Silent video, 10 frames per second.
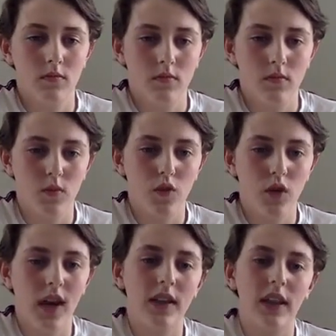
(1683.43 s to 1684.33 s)
I'm
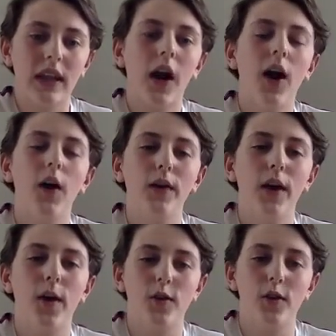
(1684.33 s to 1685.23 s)
trying to think. Oh
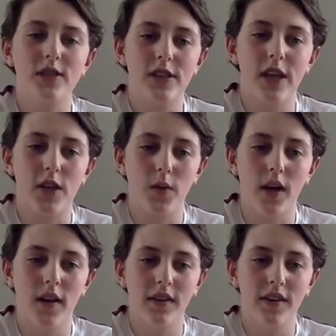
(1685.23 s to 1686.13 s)
no, there is another
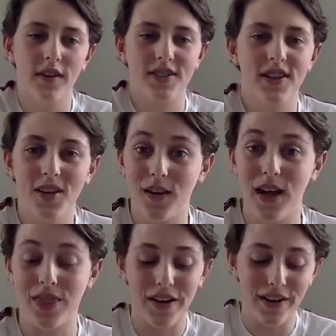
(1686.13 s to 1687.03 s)
one. There's another one
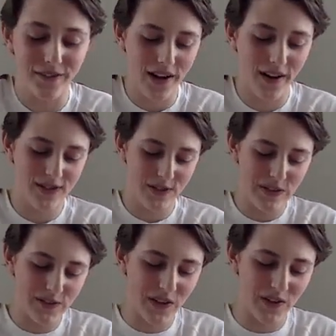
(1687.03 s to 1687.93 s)
I thought of when I was
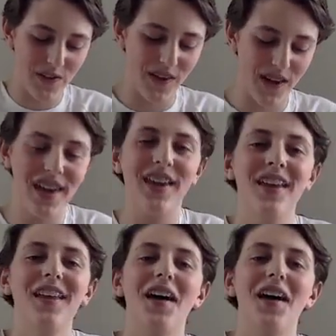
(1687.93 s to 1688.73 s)
doing Runaway Bunny.